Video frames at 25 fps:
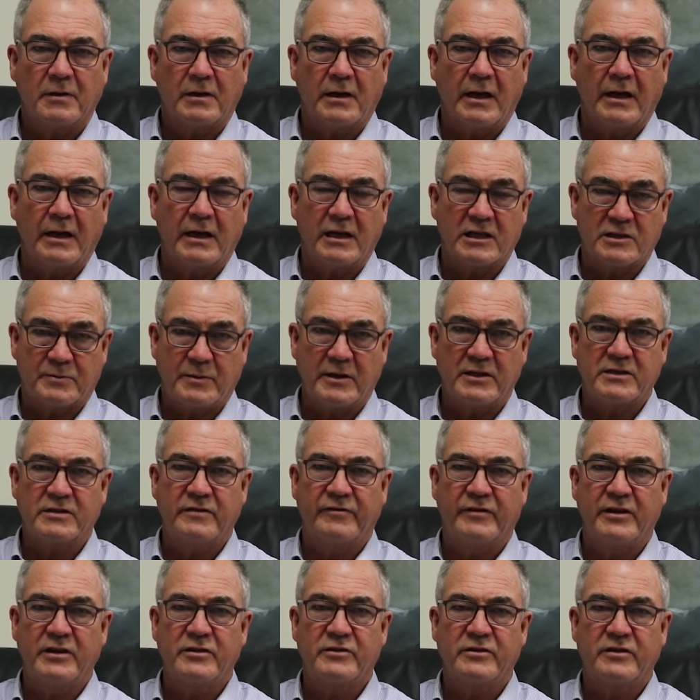getting
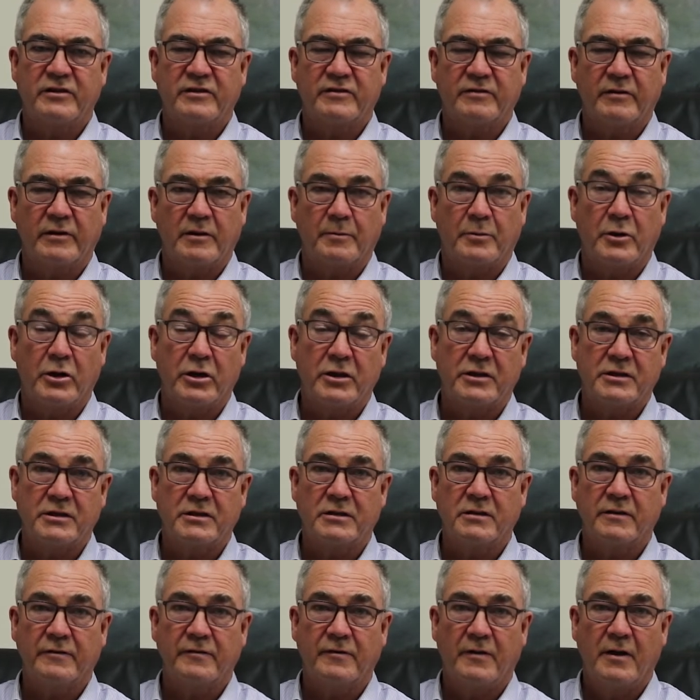expressive interest for the
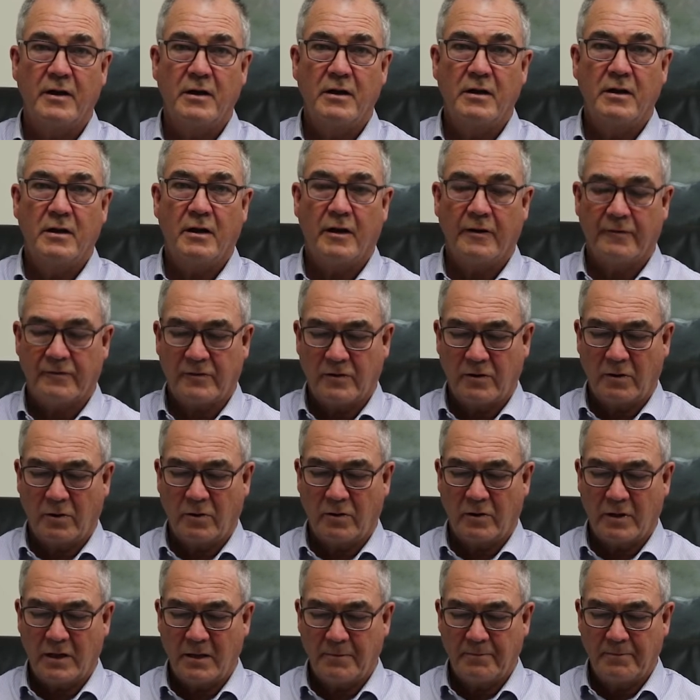purchase of
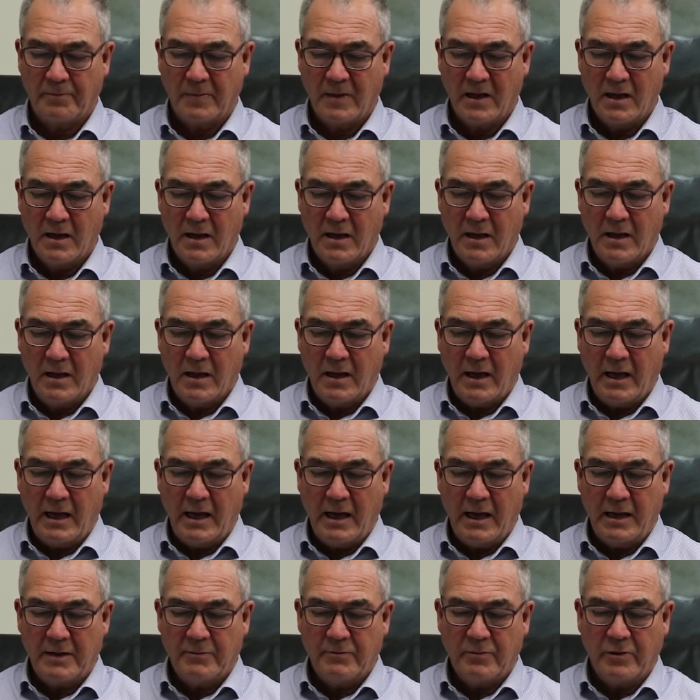Clora,
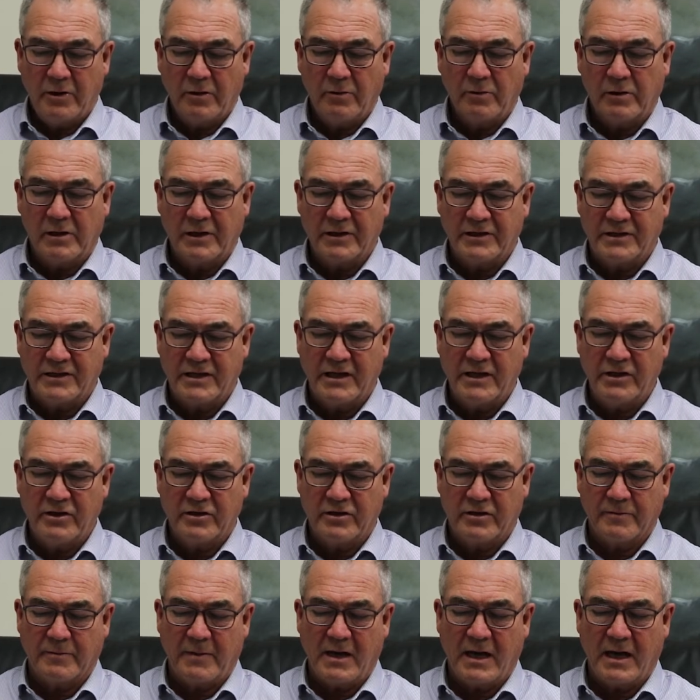and we'll
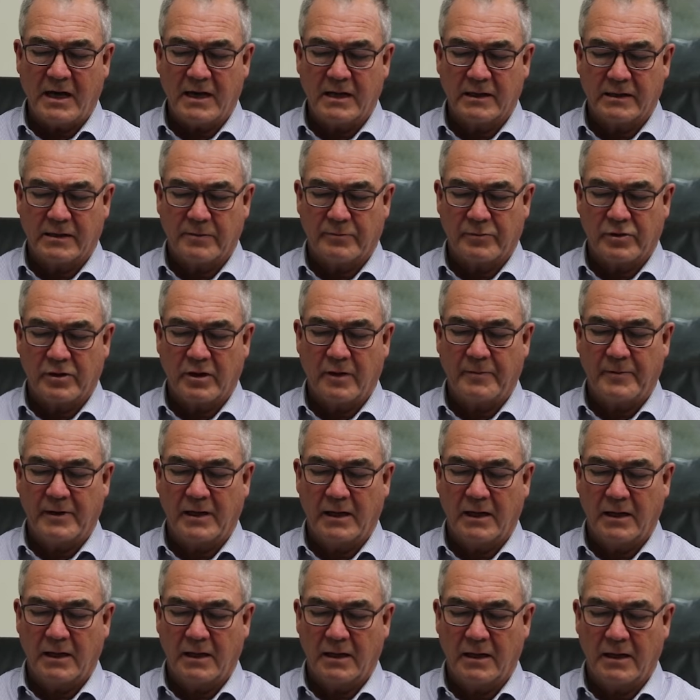continue to market the
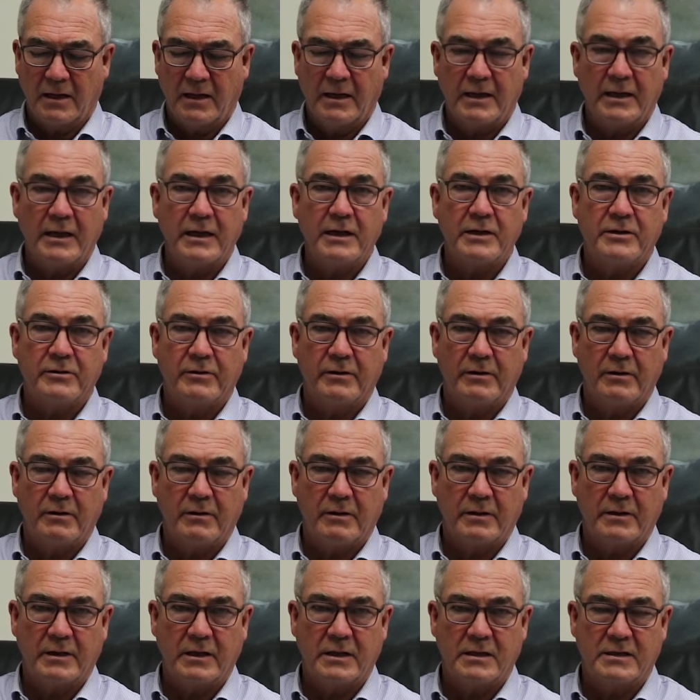property, and
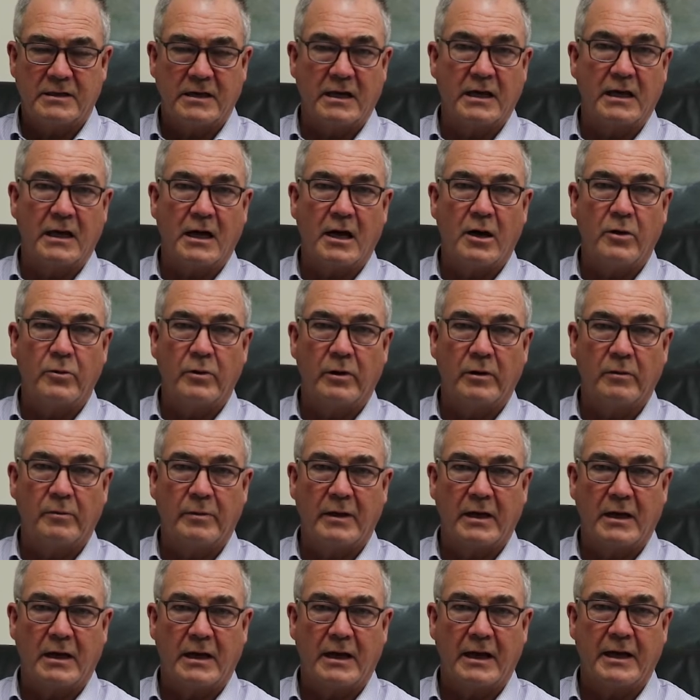the CEO will
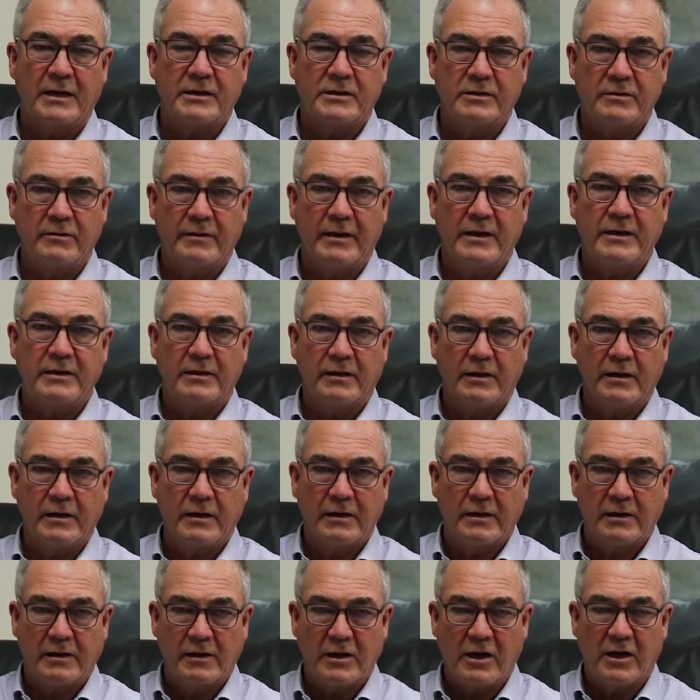be allowed to enter
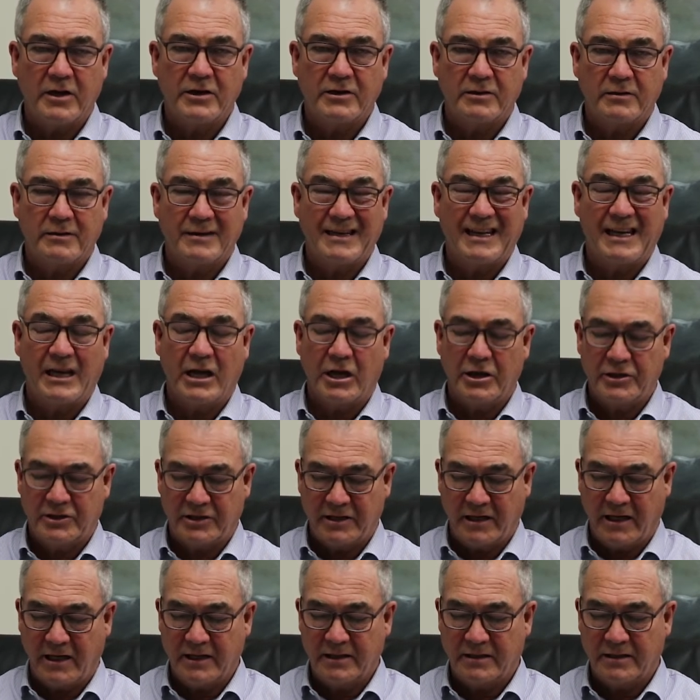into
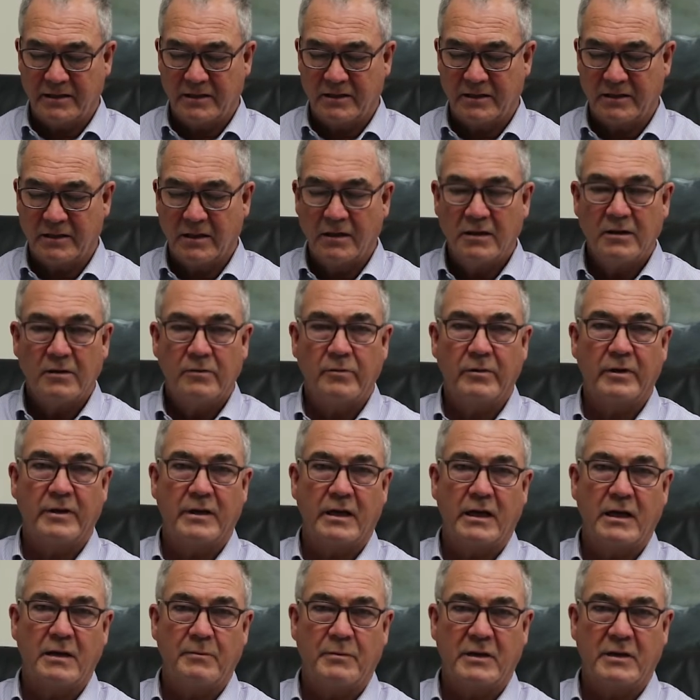negotiations with any